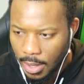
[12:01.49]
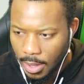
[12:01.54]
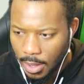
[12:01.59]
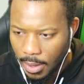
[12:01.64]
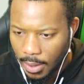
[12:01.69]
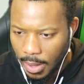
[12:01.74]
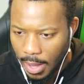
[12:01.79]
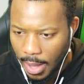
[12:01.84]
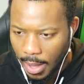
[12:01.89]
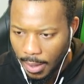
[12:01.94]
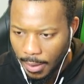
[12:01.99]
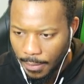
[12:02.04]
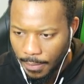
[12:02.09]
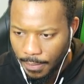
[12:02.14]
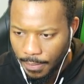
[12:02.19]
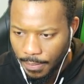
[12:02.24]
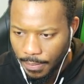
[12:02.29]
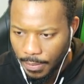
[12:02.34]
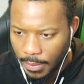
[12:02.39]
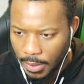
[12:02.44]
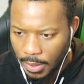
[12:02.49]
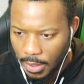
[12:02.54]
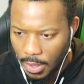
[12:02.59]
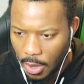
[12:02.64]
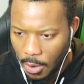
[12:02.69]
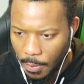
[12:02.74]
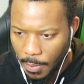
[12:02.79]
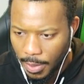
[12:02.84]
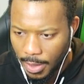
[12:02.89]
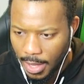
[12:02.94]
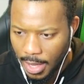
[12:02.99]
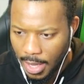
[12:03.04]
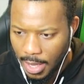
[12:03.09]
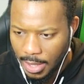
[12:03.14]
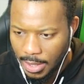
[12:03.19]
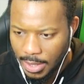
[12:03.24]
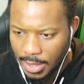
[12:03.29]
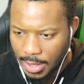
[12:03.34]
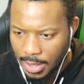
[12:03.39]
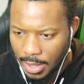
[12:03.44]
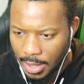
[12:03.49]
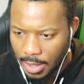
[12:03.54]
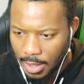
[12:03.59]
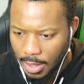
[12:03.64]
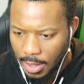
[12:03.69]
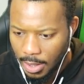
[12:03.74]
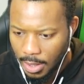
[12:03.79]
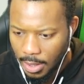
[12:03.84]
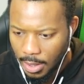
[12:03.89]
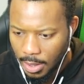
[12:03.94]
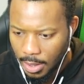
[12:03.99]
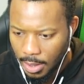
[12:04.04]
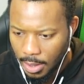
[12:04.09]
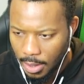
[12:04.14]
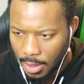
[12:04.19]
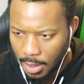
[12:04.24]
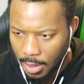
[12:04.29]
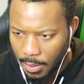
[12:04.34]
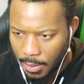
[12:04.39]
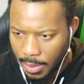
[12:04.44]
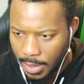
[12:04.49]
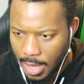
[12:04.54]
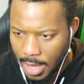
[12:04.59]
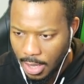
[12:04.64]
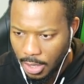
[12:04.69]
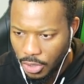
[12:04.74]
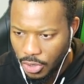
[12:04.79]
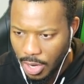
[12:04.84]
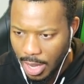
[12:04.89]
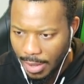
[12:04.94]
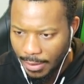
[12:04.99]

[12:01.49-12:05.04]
Okay, let's open this. All right, we need to try